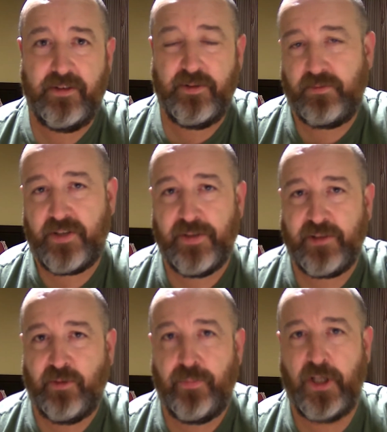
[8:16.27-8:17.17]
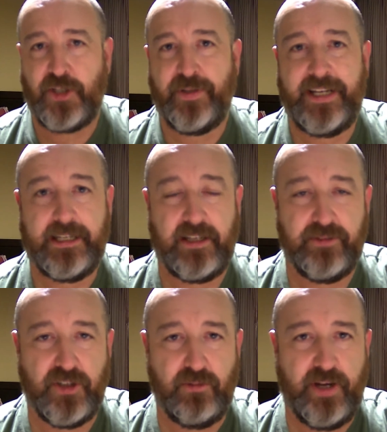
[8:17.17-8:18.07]
similar to what Belgium and Italy have
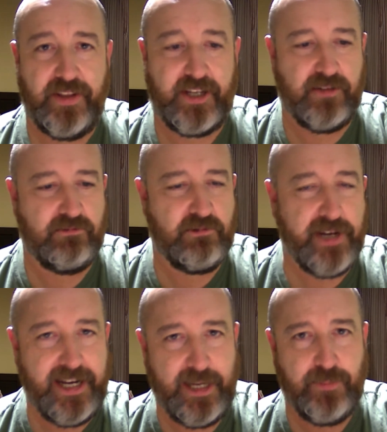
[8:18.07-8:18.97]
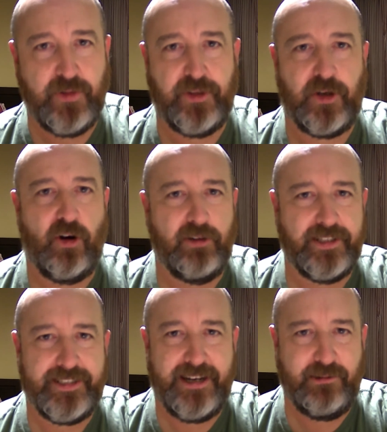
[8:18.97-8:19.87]
done, where they could really put the
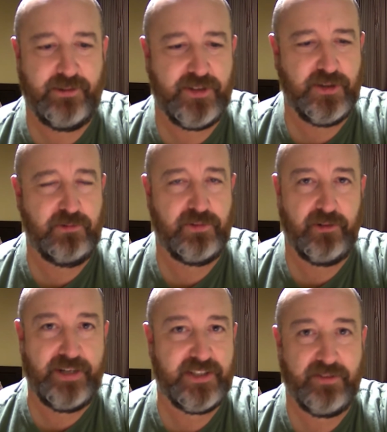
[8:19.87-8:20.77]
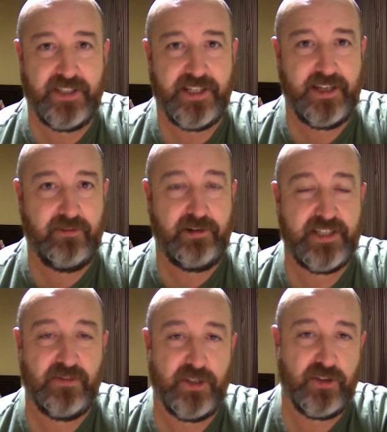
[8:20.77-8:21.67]
gauntlet down to the rest of
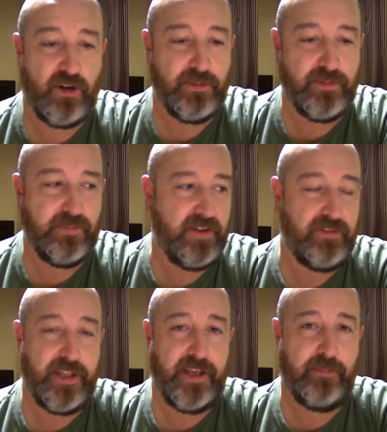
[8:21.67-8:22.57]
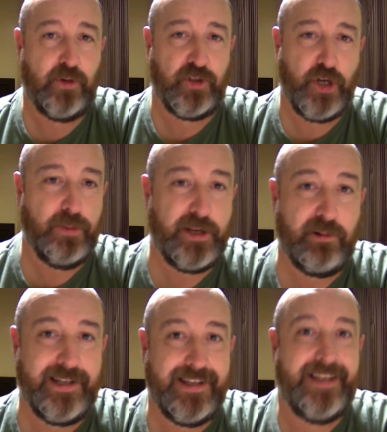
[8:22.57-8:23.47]
the tournament if they put Germany
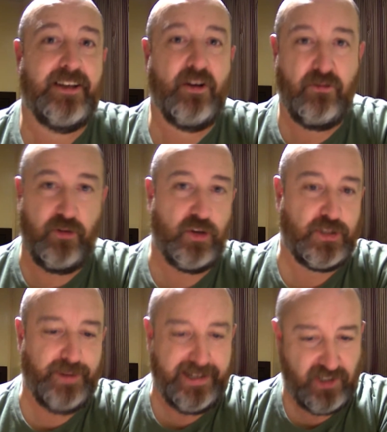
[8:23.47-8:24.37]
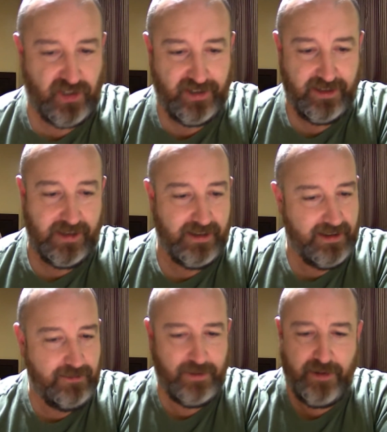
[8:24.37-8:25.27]
away first match.
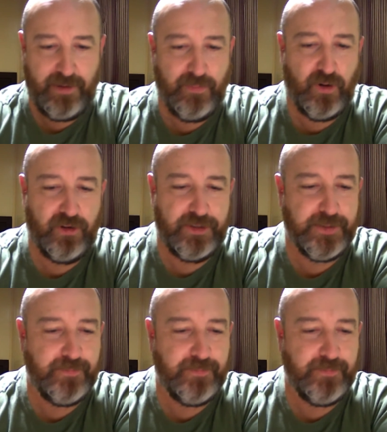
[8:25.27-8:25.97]
Very important.